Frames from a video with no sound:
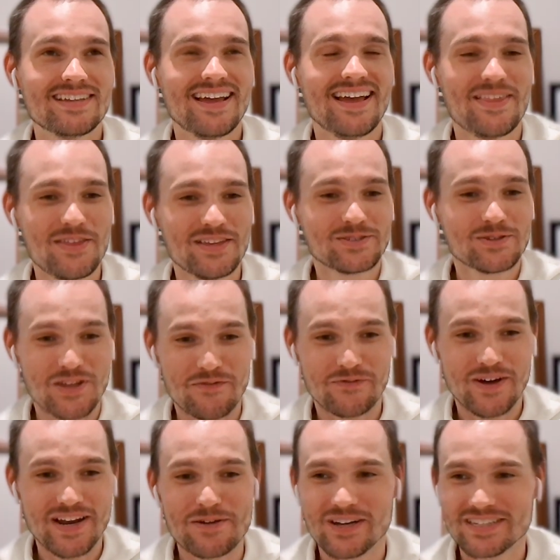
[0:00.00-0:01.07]
This is a
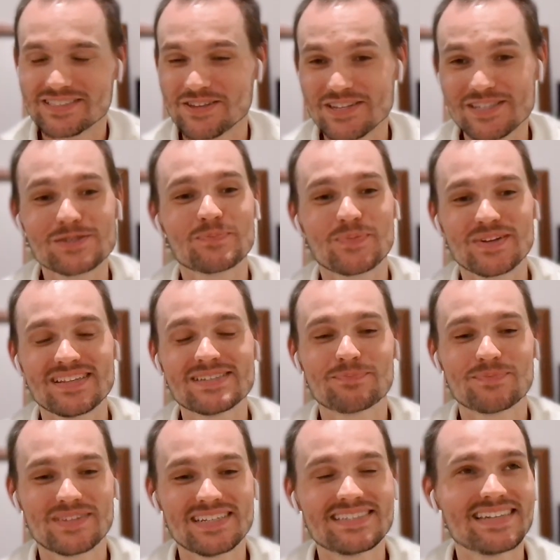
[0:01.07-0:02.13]
funny one. So this
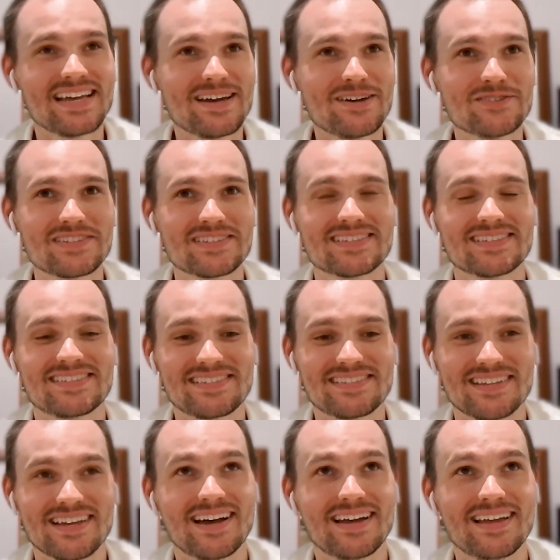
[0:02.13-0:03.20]

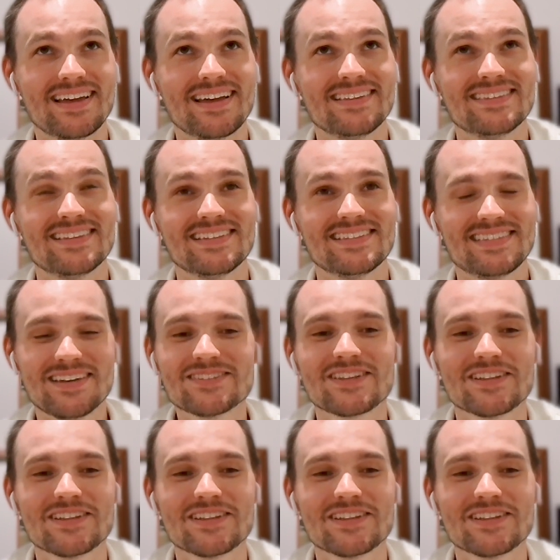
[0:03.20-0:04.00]
sounds it sounds a